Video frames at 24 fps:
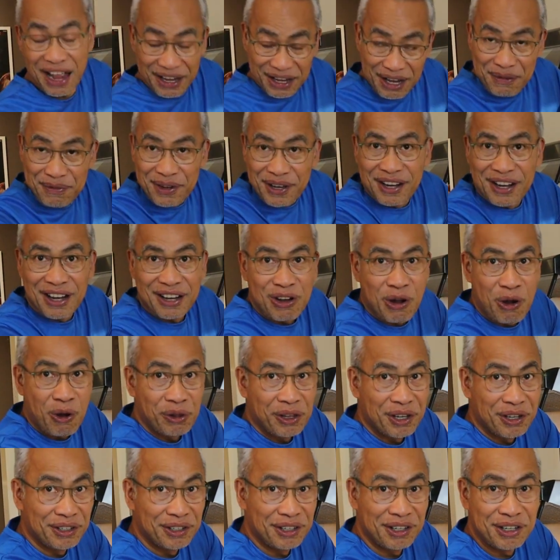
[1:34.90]
I have here a
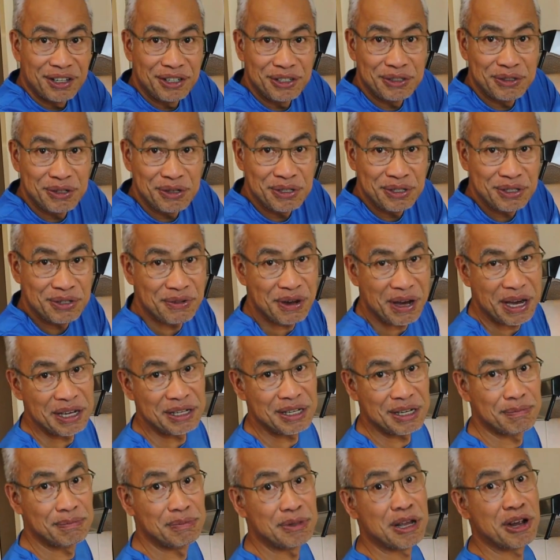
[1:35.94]
colander to
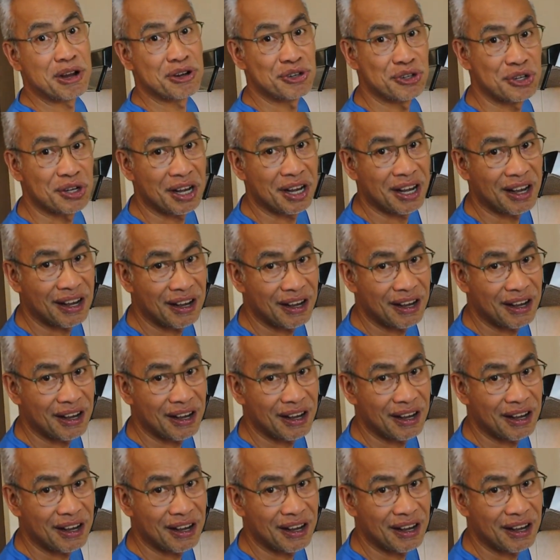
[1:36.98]
strain the blanch